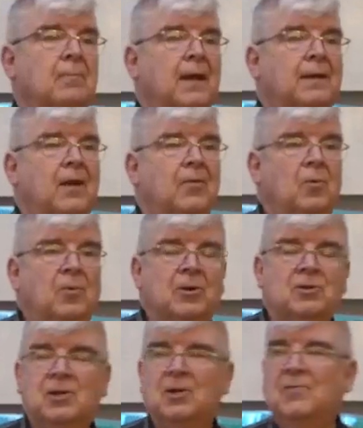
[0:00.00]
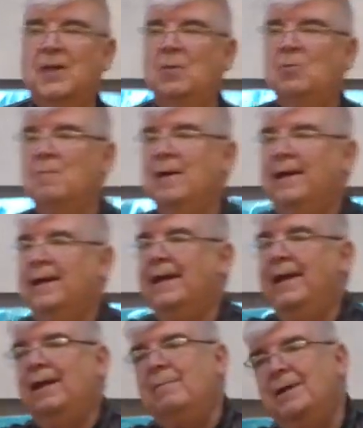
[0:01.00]
In other words, here they were
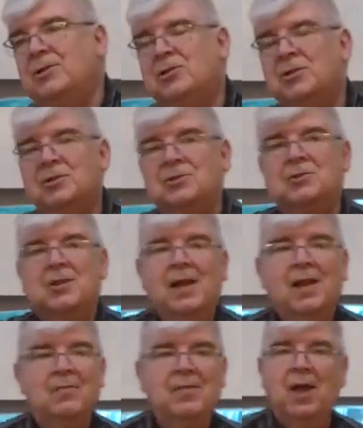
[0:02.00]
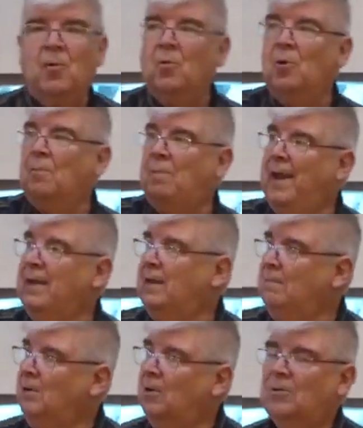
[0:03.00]
making images, they were
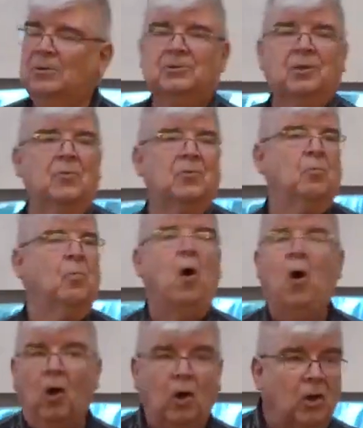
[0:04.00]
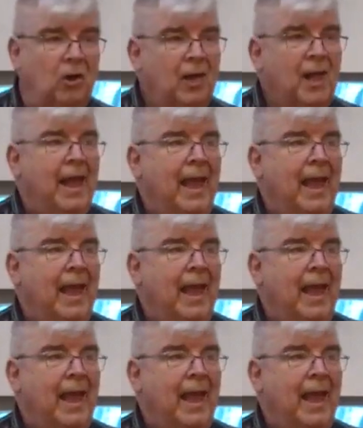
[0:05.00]
painting murals on the wall.